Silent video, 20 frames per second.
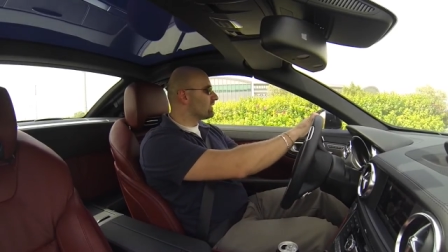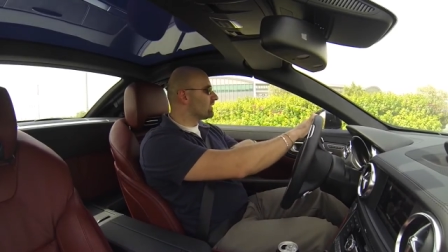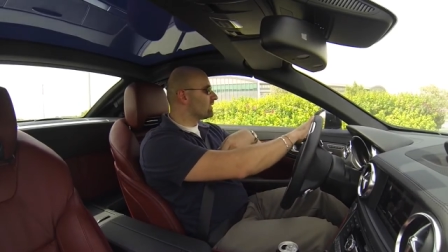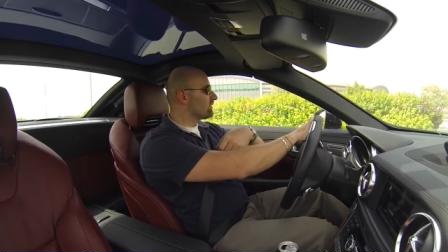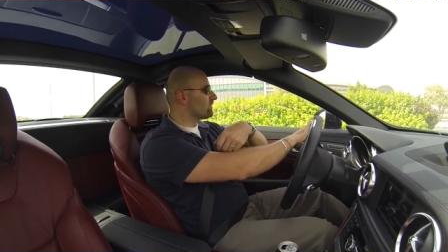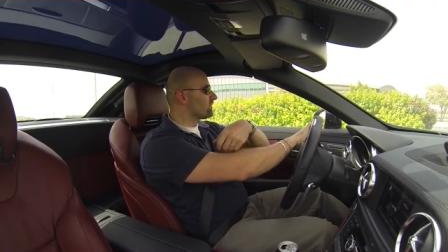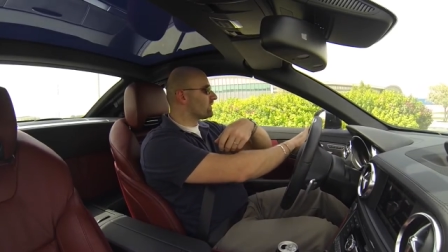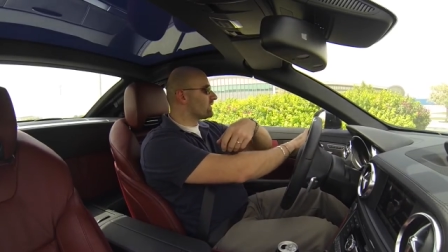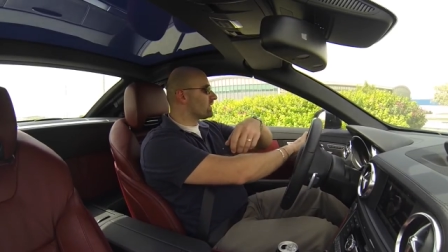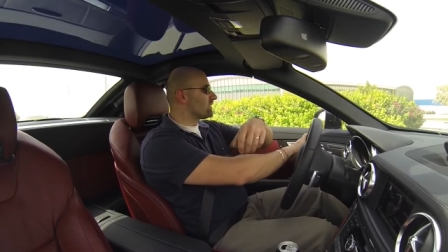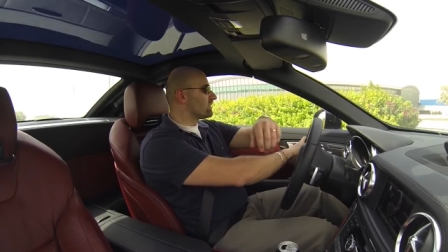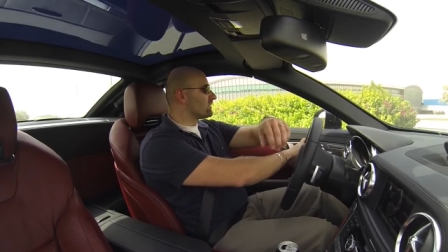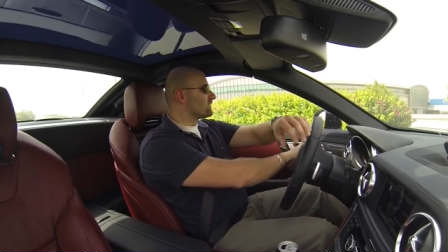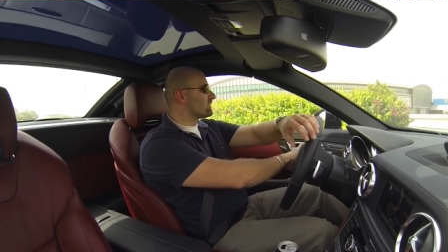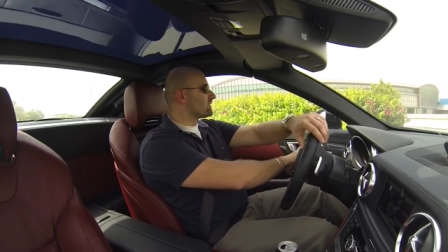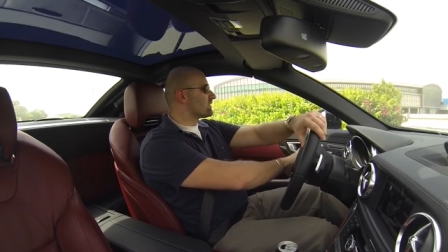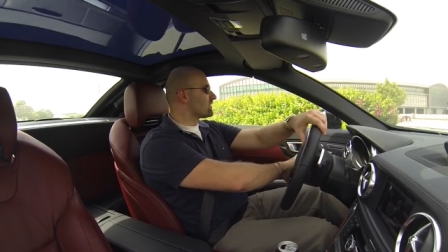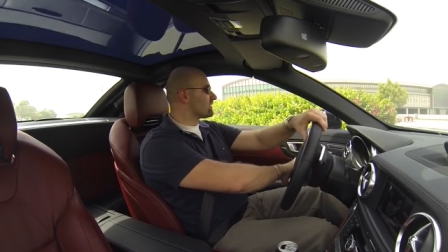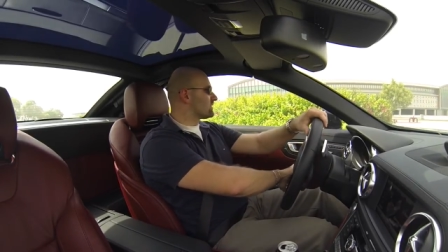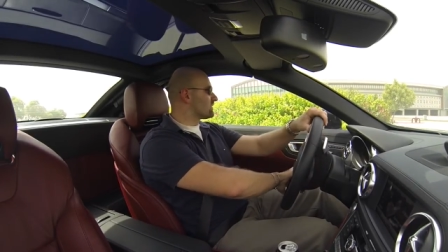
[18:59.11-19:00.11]

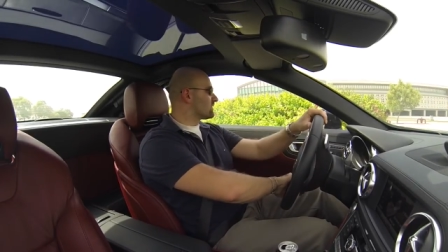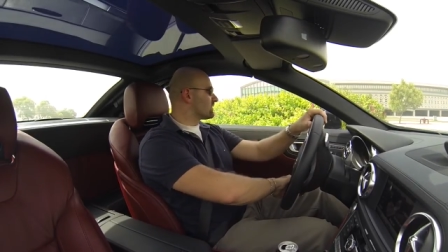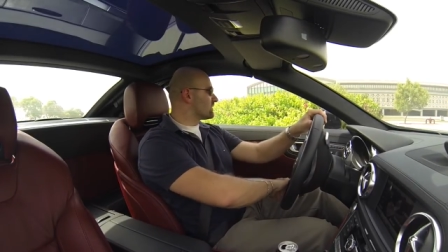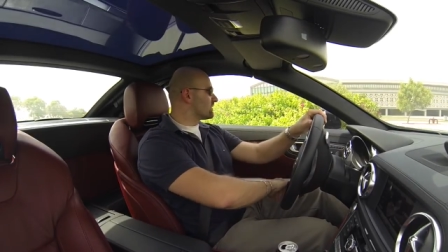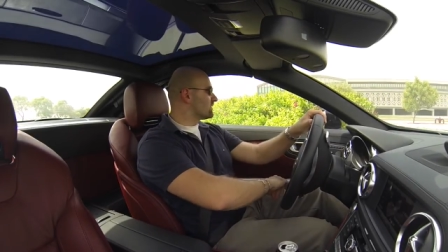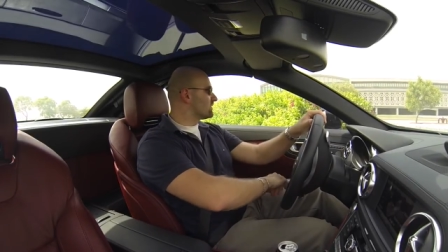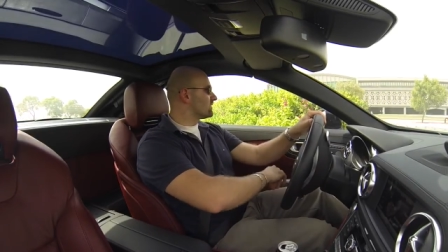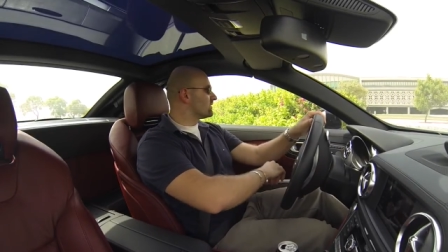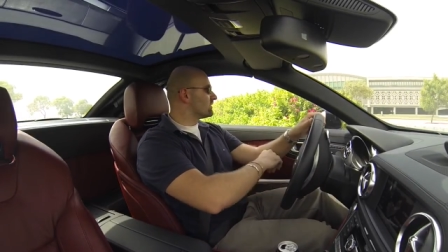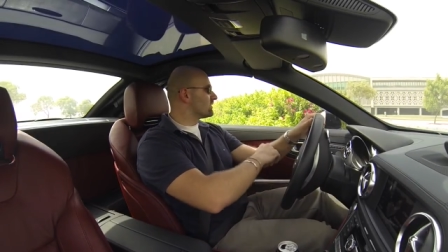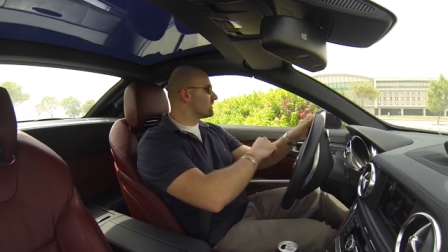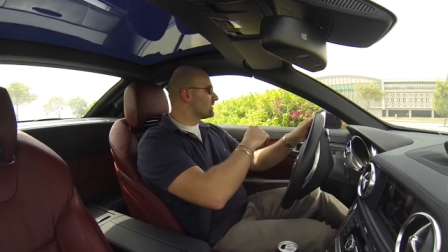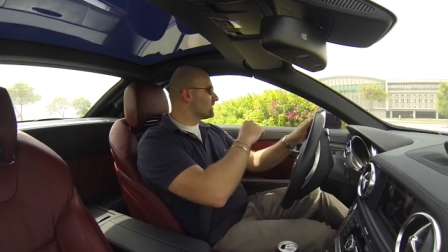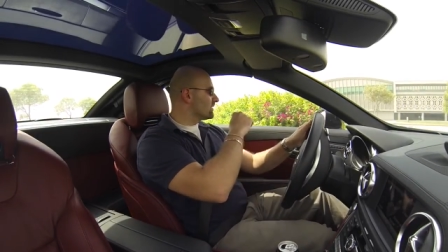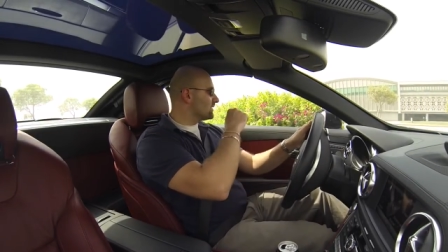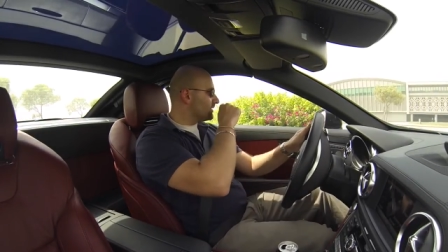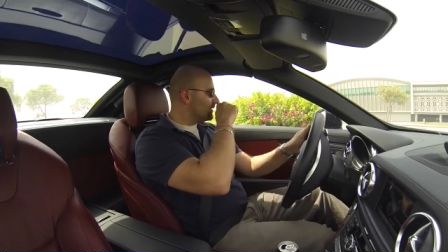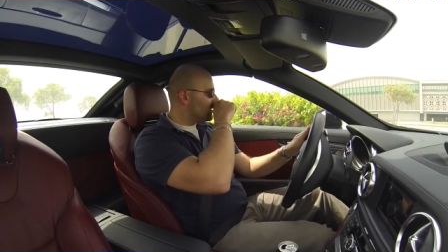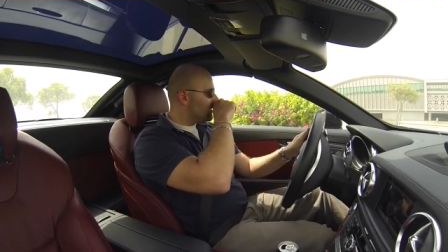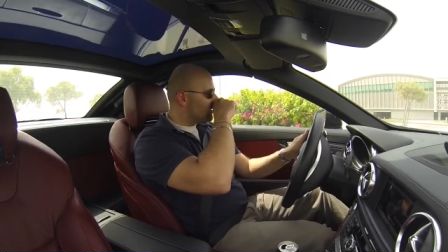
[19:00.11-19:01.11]
different uh,
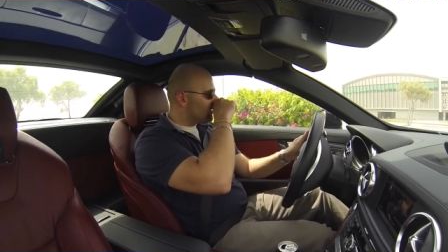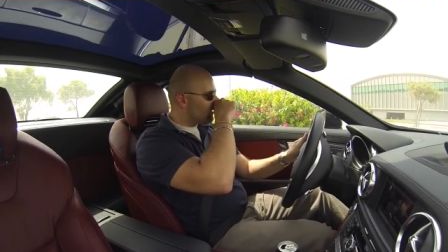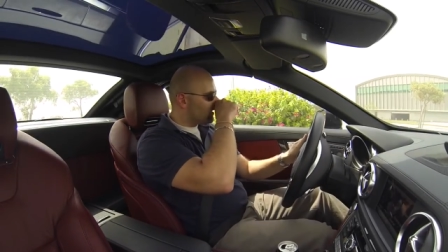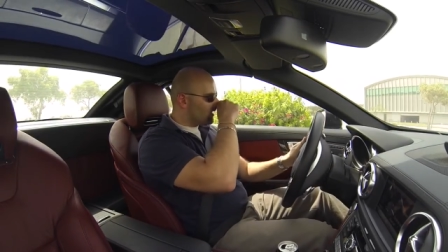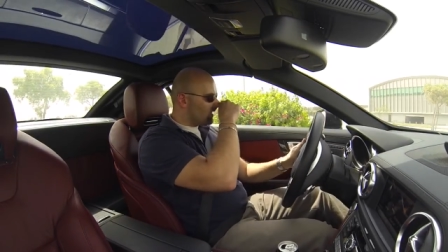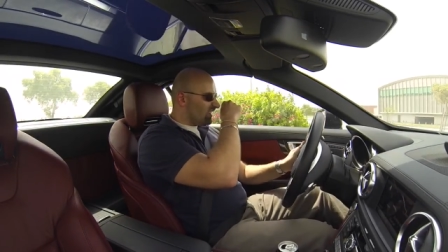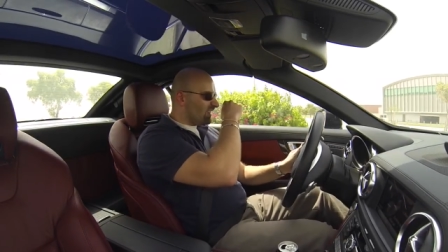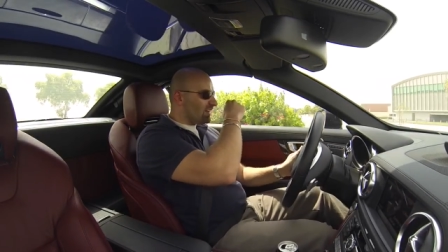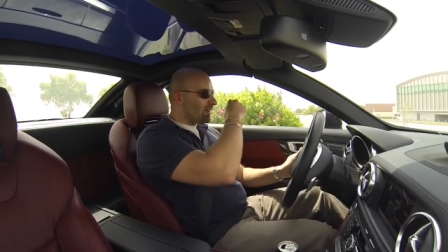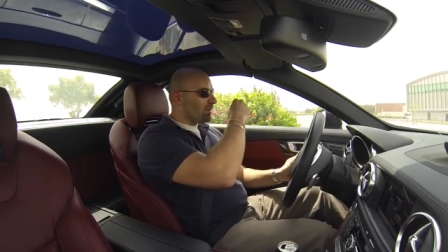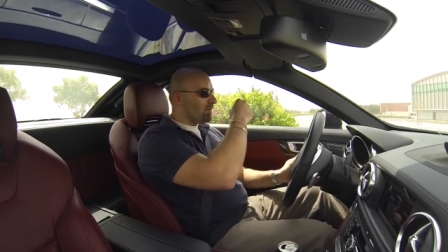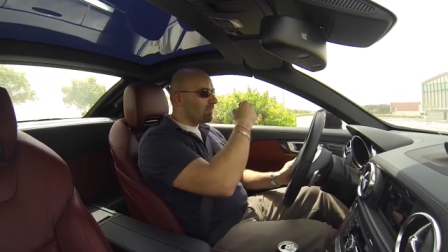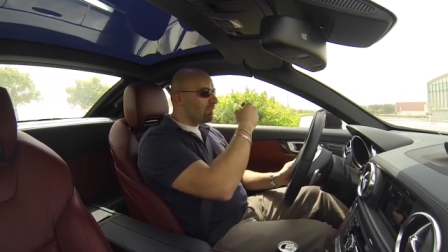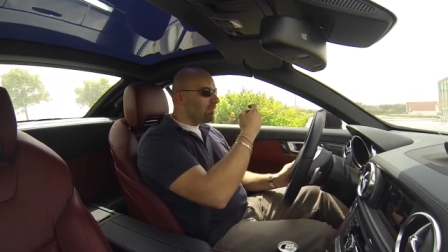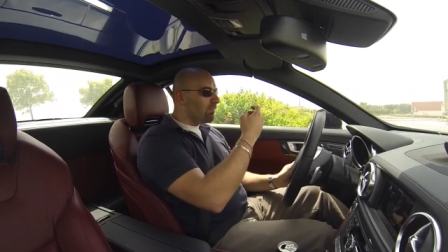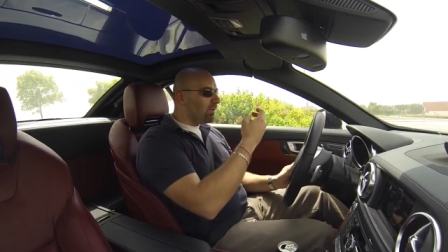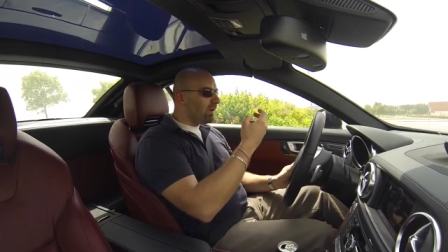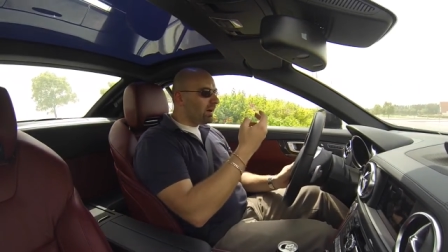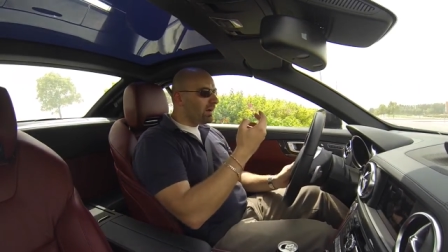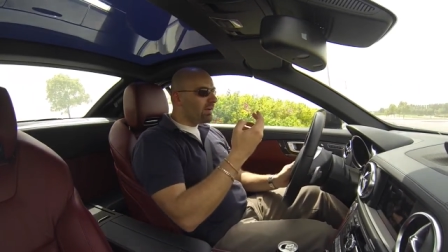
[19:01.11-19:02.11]
yeah,
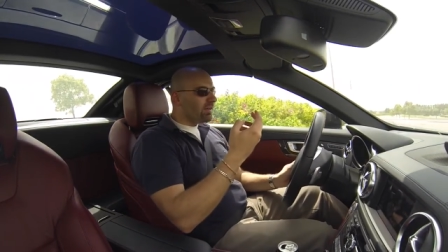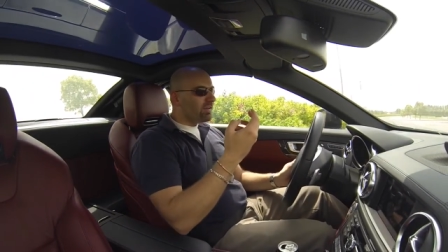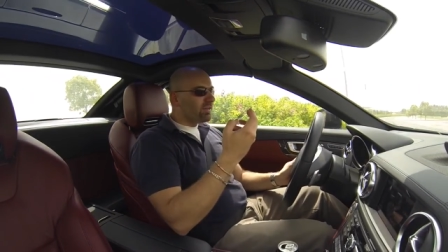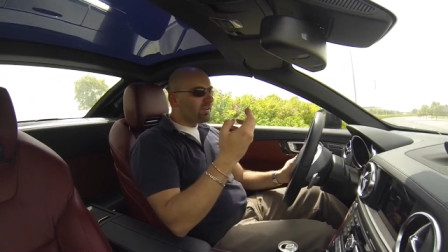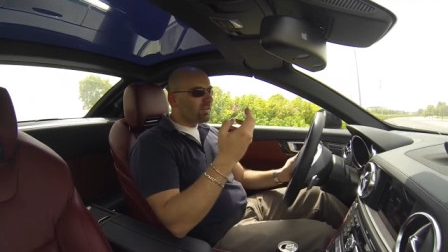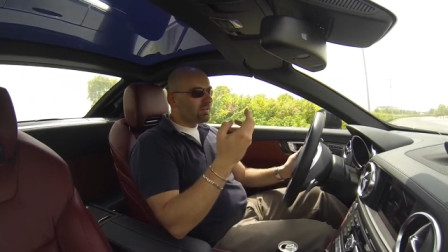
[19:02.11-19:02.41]
buyer